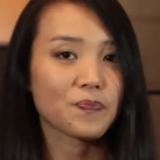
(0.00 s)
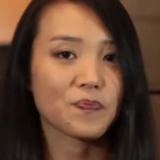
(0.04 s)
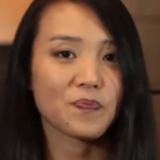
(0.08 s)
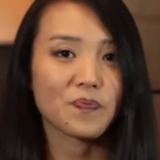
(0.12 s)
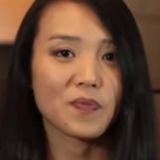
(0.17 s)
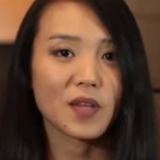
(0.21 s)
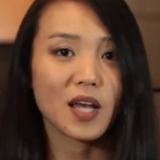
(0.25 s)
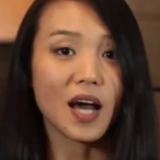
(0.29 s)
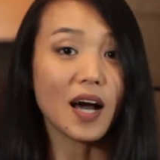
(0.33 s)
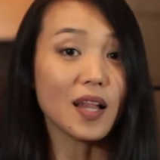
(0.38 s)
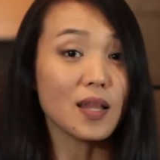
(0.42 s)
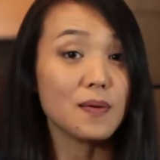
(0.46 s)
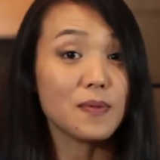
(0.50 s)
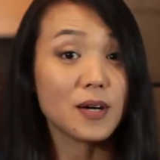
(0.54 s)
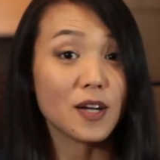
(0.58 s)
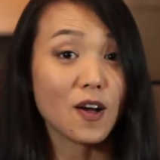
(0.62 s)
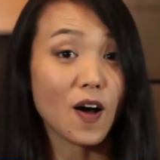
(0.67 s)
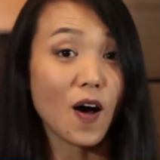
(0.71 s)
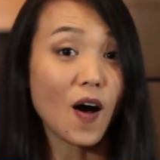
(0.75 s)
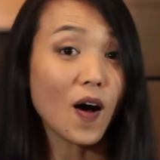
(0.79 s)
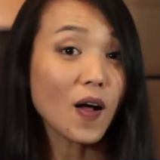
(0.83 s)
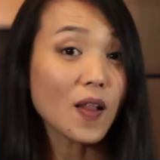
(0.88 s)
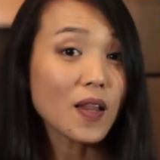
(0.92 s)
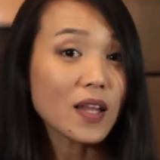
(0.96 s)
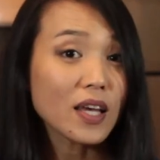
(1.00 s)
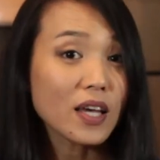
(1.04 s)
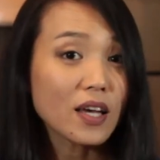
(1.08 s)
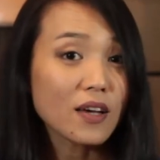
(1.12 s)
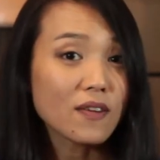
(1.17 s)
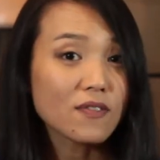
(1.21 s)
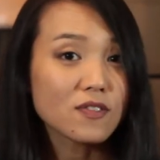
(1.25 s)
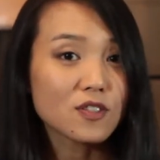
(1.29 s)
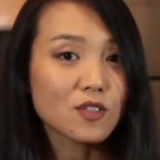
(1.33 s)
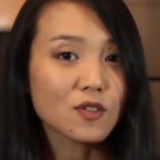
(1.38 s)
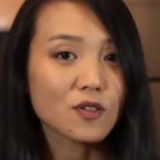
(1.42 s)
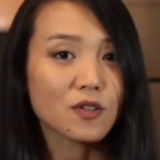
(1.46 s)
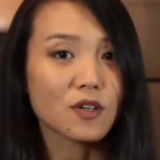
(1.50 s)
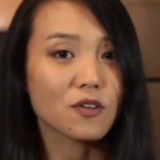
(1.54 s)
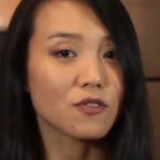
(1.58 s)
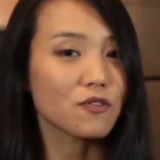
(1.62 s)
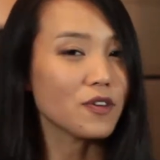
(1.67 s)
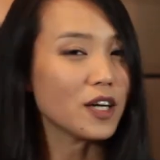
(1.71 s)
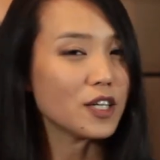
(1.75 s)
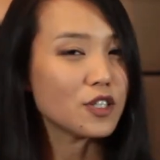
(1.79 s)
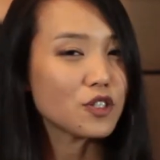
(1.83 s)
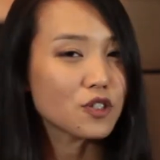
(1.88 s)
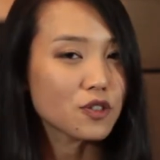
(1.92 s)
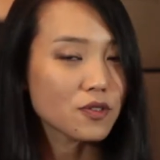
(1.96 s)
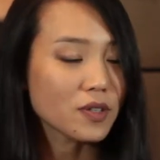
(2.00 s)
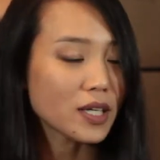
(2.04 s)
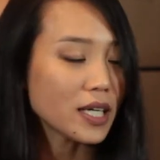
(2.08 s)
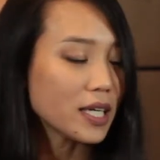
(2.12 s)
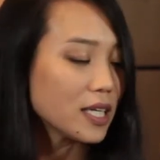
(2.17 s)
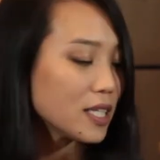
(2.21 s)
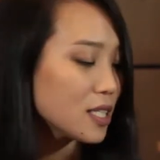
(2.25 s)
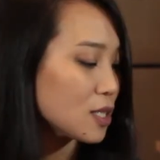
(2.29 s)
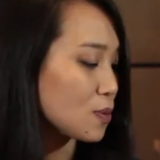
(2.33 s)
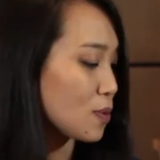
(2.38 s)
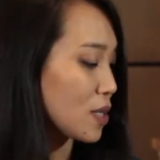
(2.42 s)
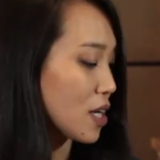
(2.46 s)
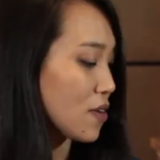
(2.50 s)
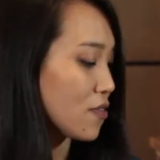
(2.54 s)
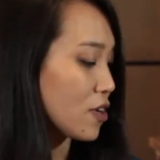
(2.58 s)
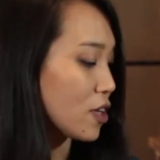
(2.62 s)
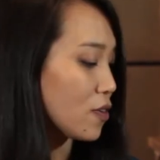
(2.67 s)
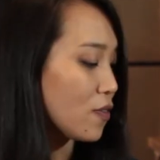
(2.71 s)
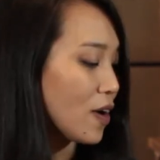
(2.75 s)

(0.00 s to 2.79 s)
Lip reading: kalamata olives or fresh greens, whatever you